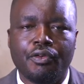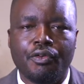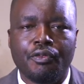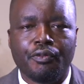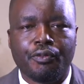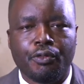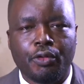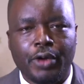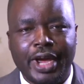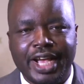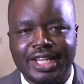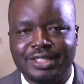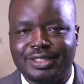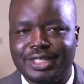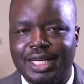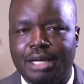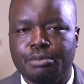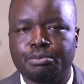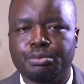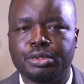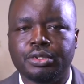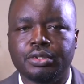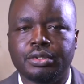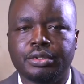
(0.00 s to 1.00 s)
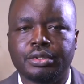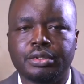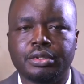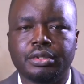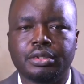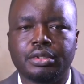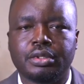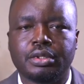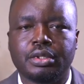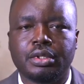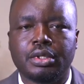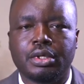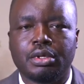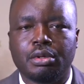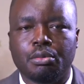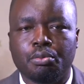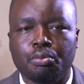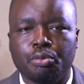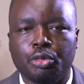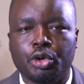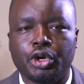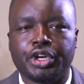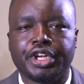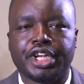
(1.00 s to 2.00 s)
For example,
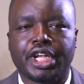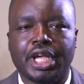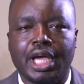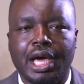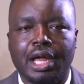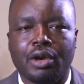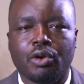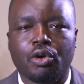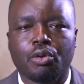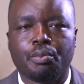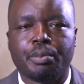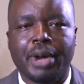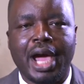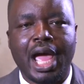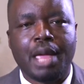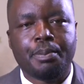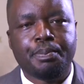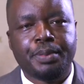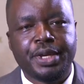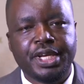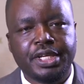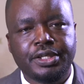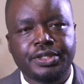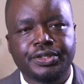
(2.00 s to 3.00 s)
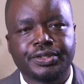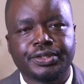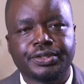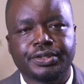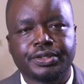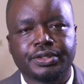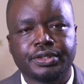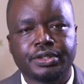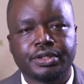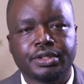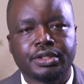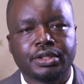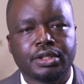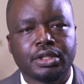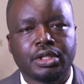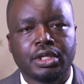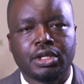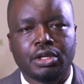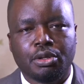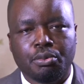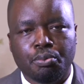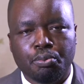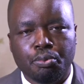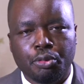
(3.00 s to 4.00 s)
money cannot buy peace,
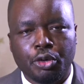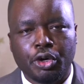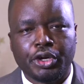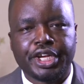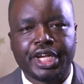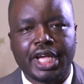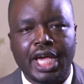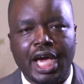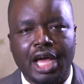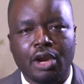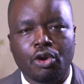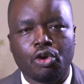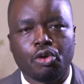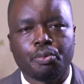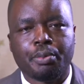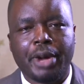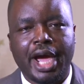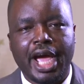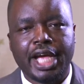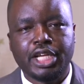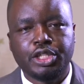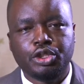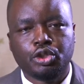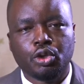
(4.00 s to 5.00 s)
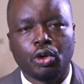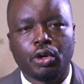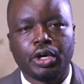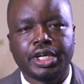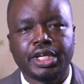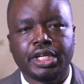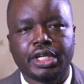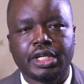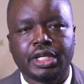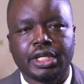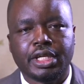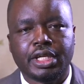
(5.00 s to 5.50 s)
money cannot buy joy,